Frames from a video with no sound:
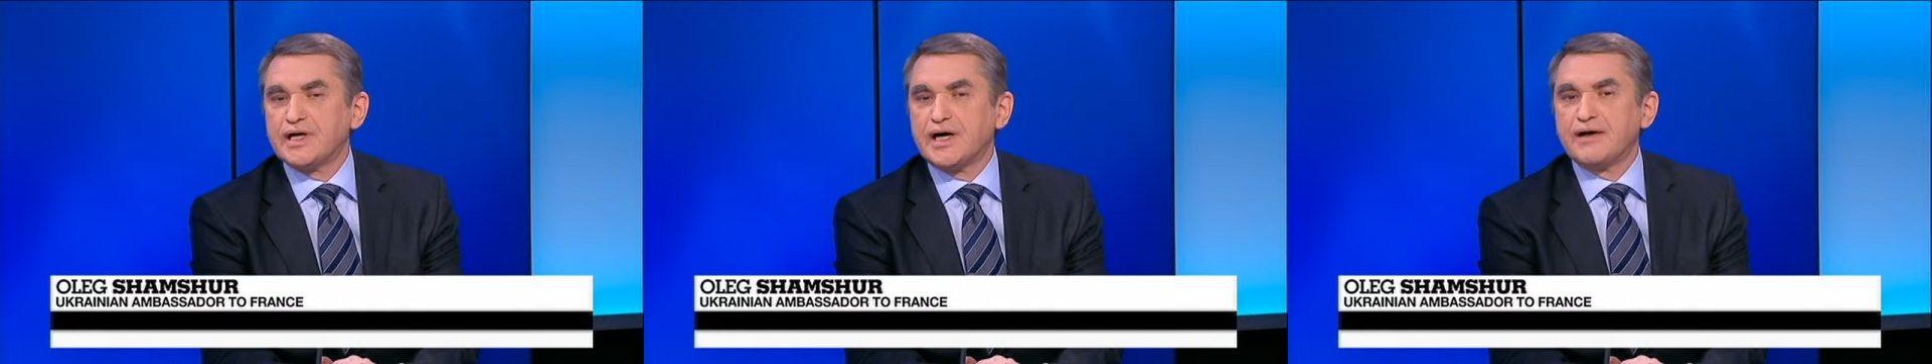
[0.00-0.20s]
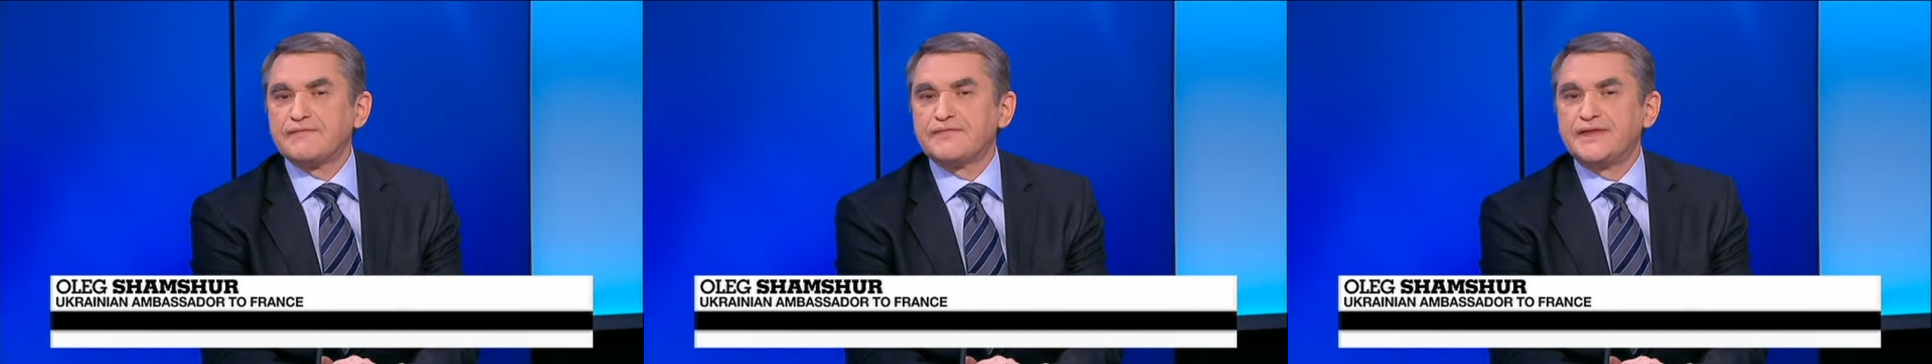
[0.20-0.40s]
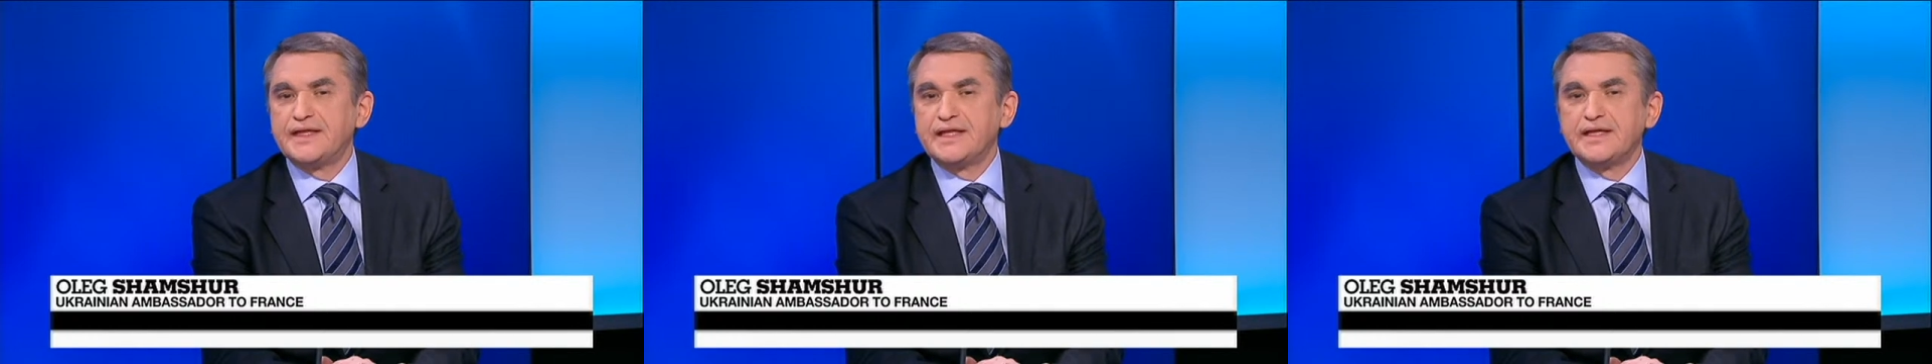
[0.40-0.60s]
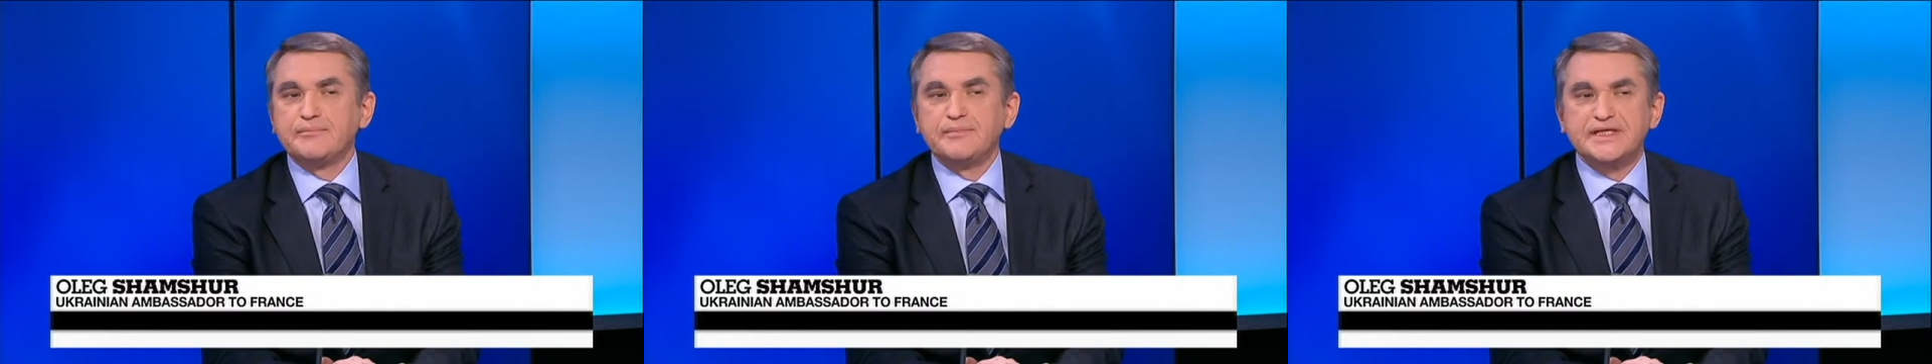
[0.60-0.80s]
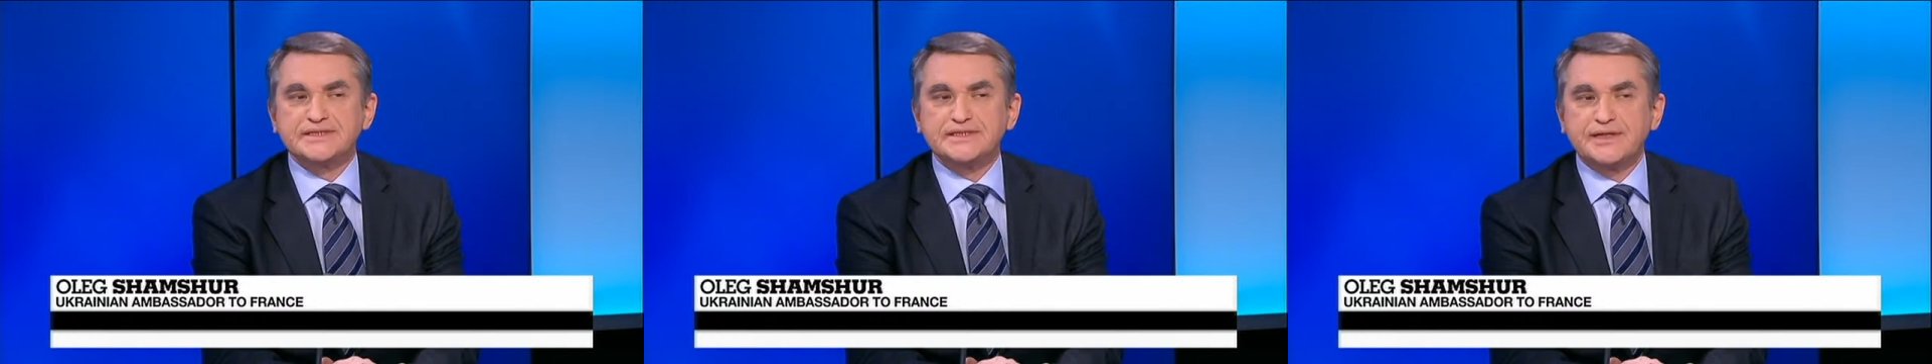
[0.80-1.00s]
of the
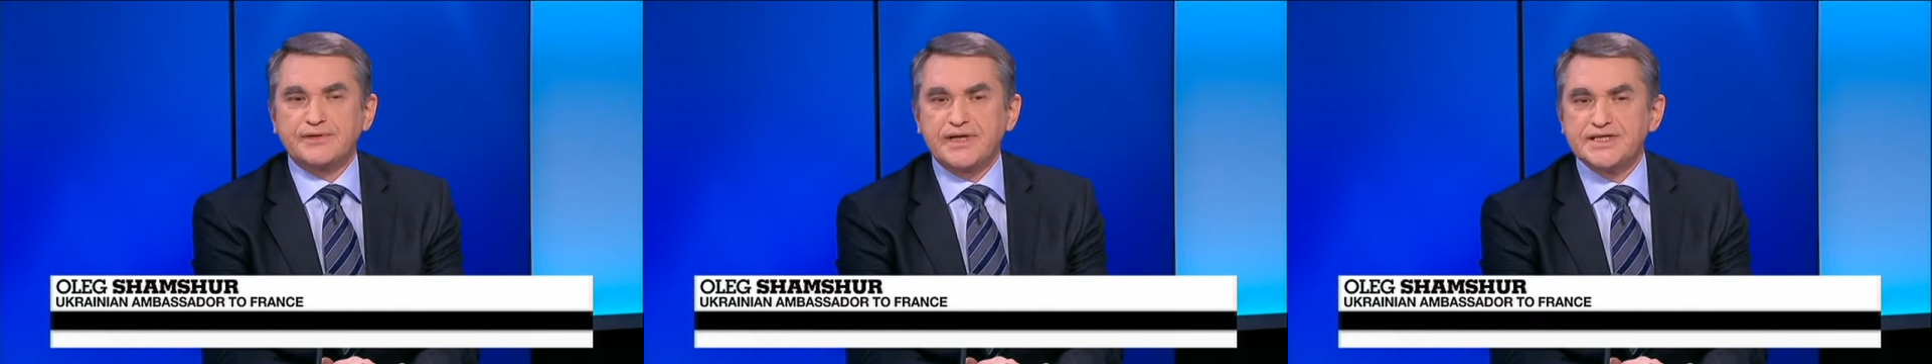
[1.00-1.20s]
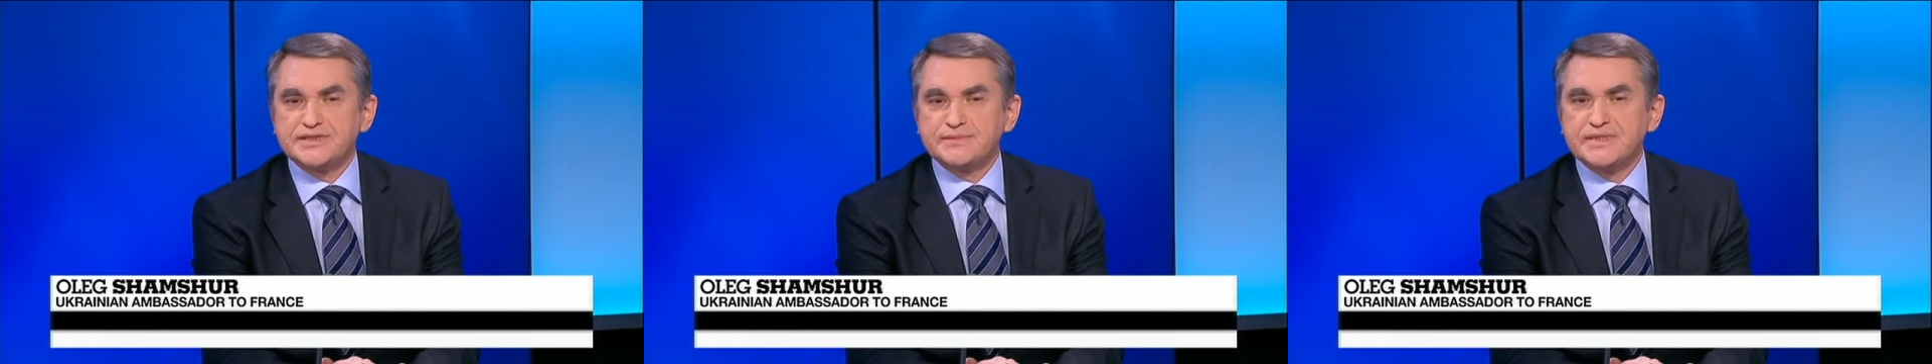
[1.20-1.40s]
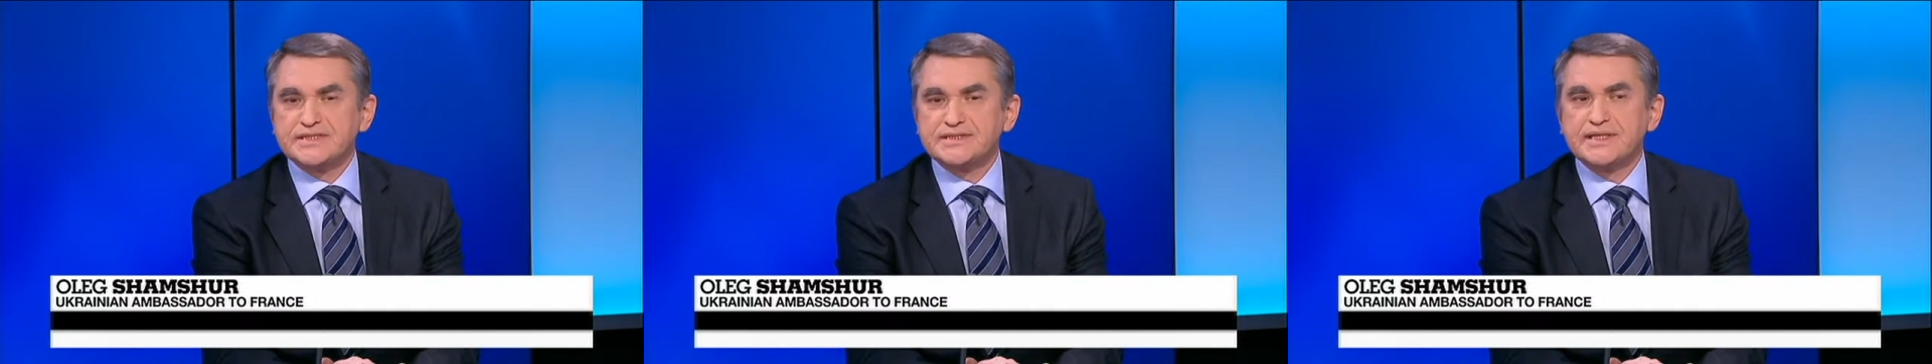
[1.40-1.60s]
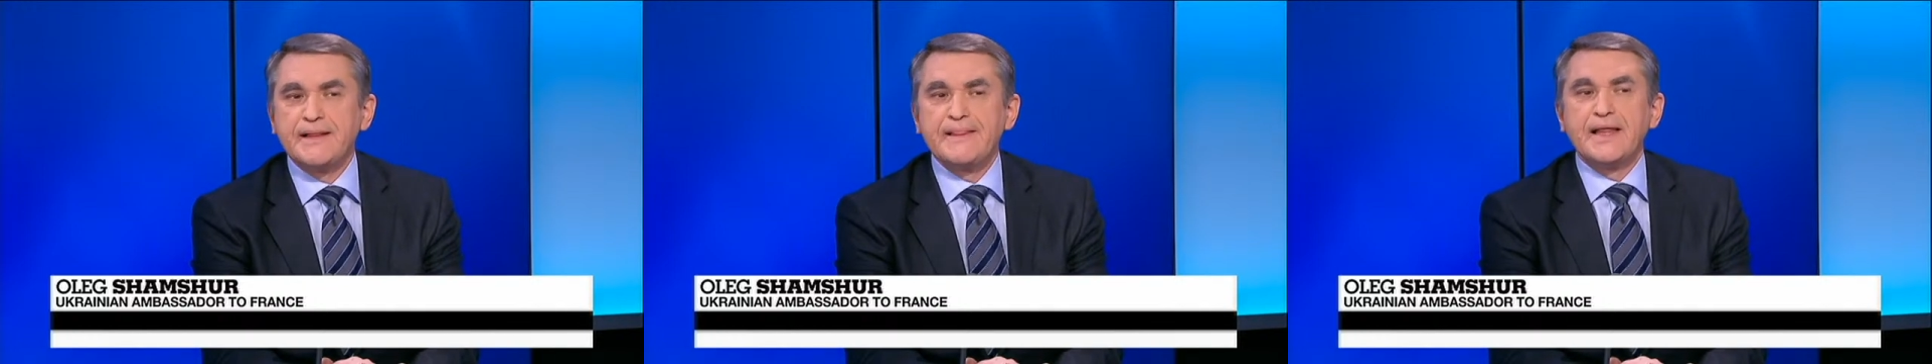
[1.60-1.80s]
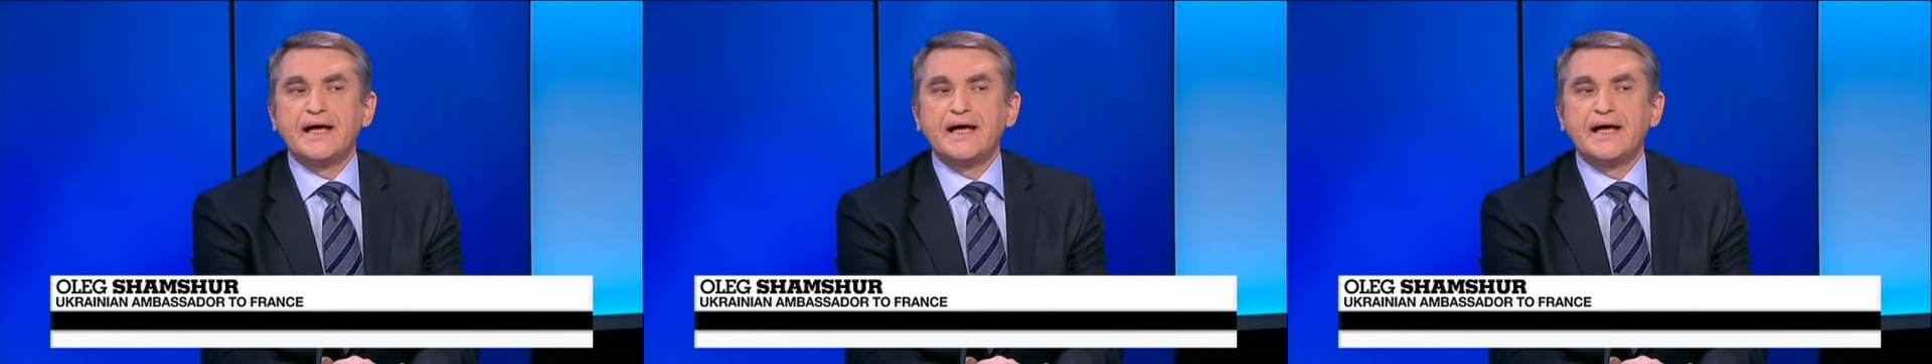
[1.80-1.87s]
Minsk arrangements.